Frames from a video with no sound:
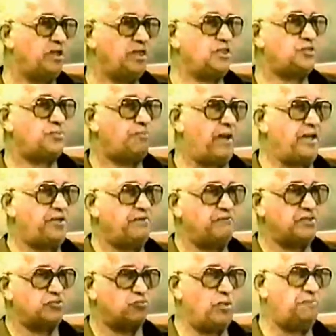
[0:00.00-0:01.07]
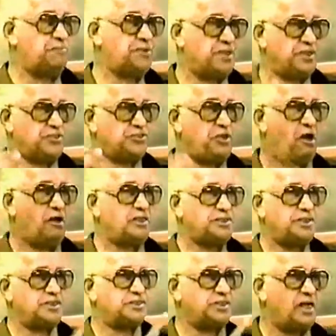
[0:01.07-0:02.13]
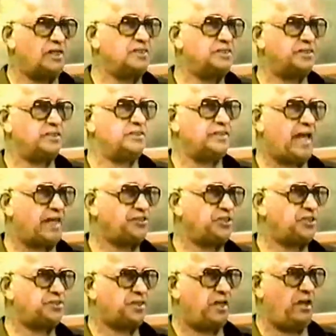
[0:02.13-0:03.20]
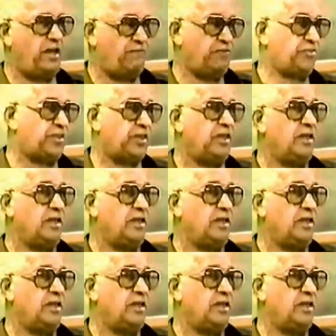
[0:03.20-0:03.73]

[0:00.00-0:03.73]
in spite of his whips and his dogs and his guns and his hatchets and everything.